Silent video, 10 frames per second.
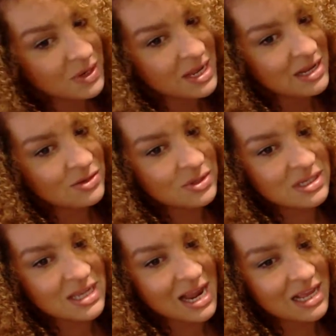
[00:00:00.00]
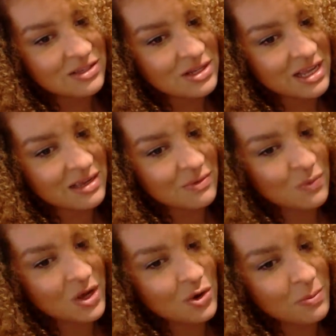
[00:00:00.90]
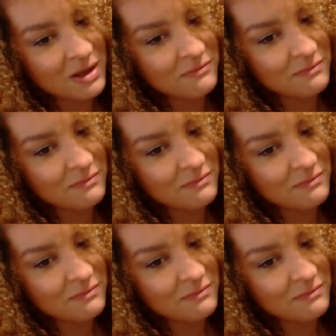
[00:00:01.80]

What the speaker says: that I do this is I like to like wiggle my